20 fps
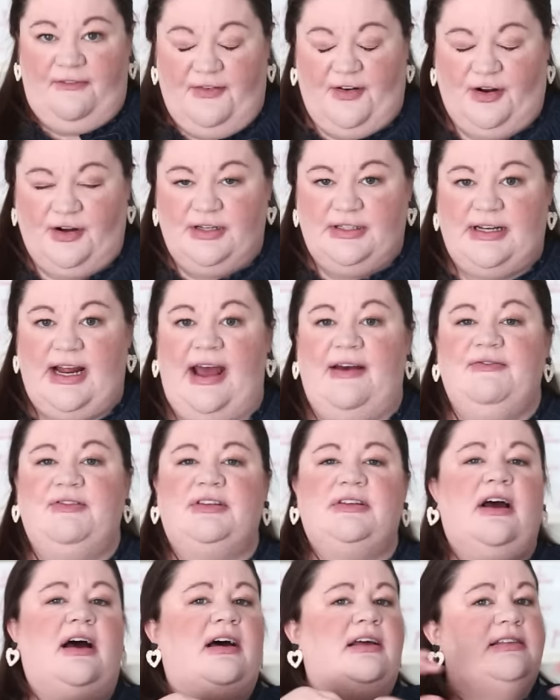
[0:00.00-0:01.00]
first. I
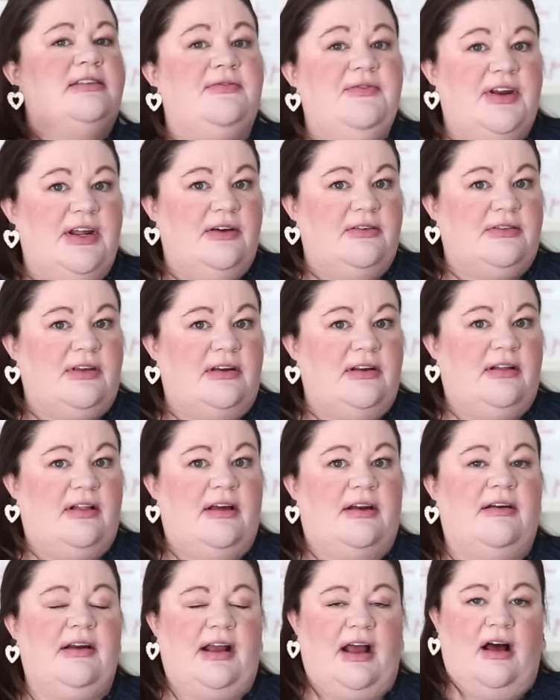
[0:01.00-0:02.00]
have tons of videos on
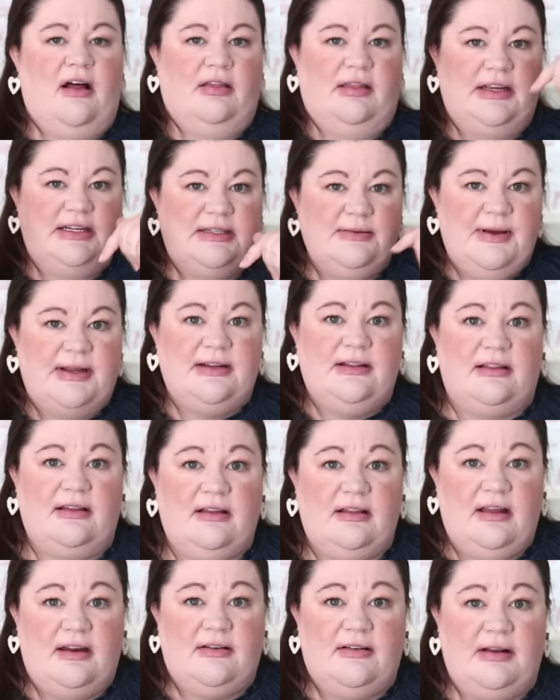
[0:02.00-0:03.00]
decluttering. I'll link to my
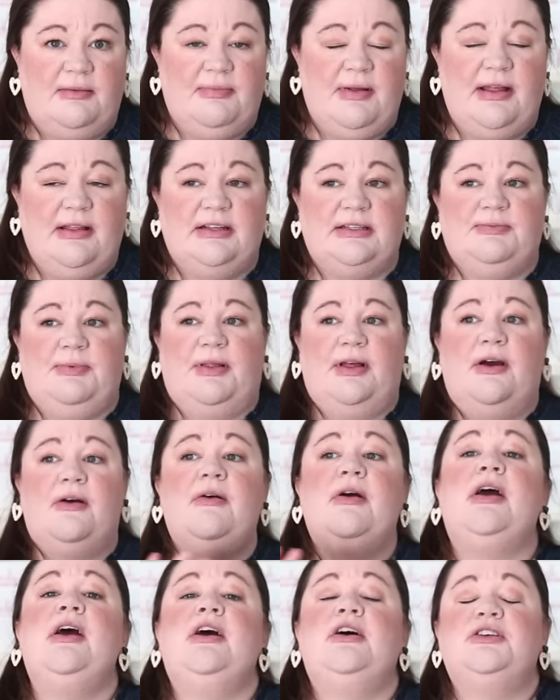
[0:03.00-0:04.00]
decluttering playlist
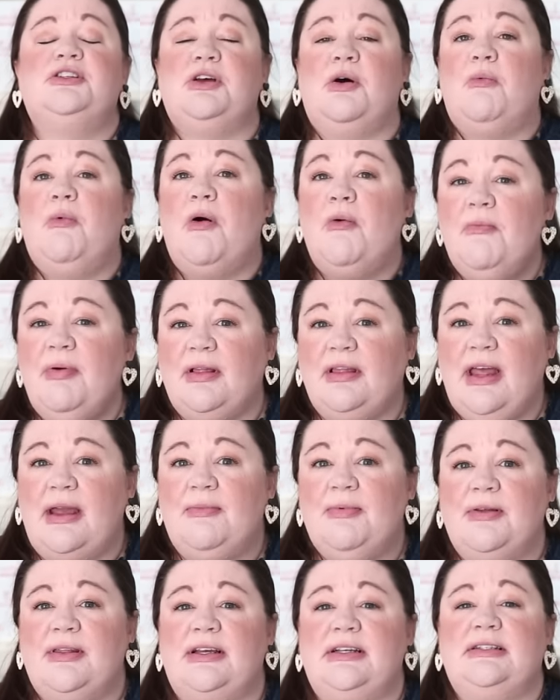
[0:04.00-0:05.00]
below, so I won't
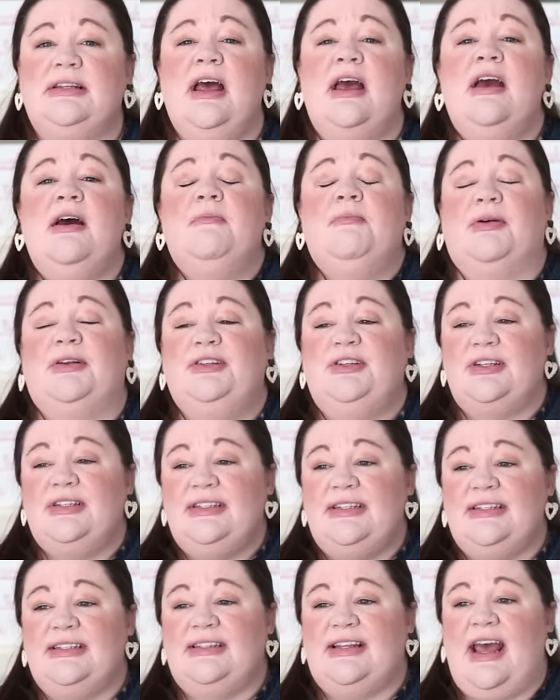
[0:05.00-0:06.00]
belabor this, but
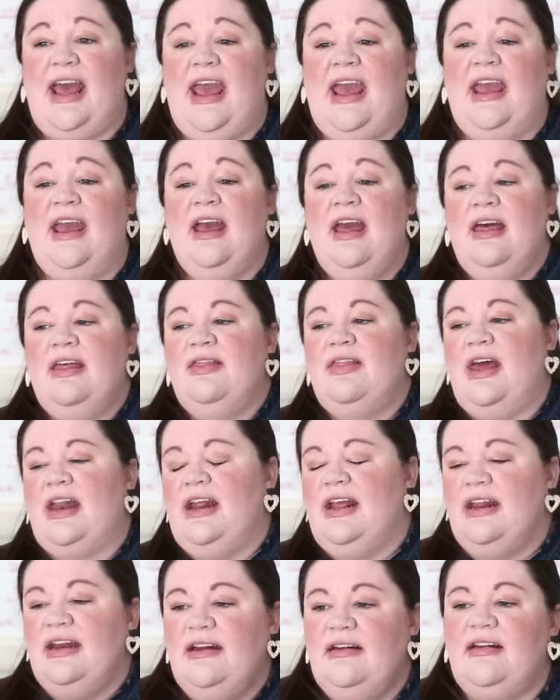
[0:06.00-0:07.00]
just to say that
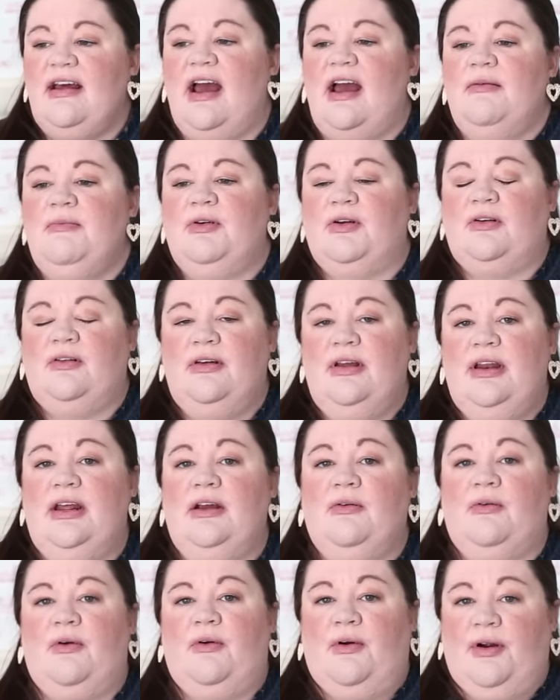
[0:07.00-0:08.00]
anytime you're
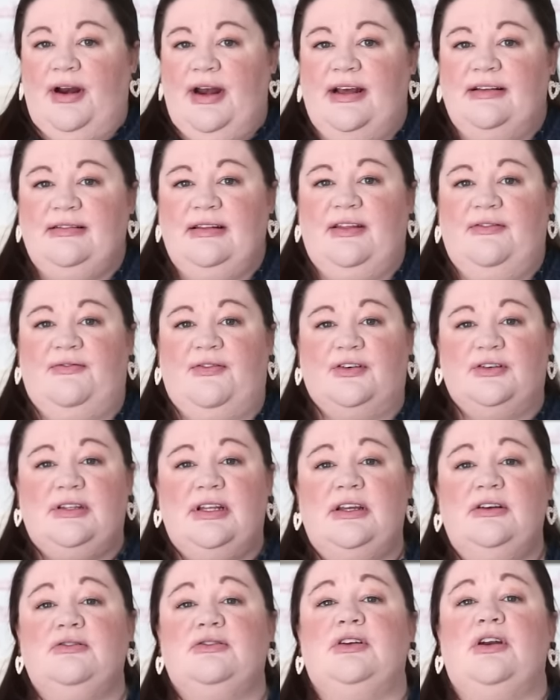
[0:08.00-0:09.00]
cleaning or organizing, the first
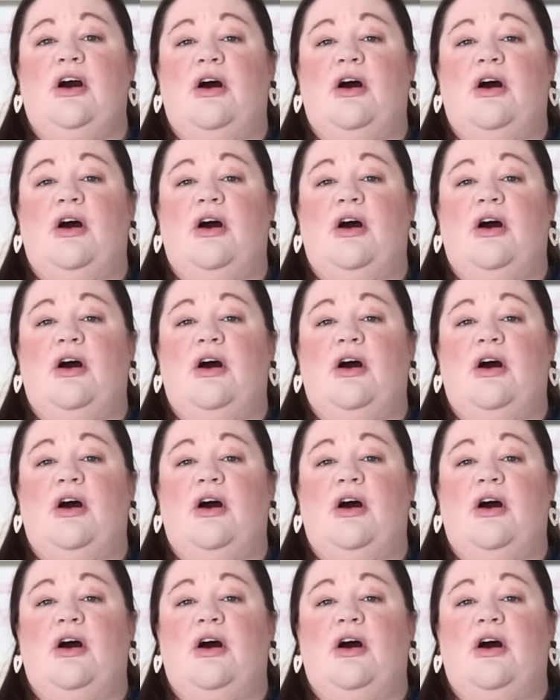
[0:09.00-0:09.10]
thing you should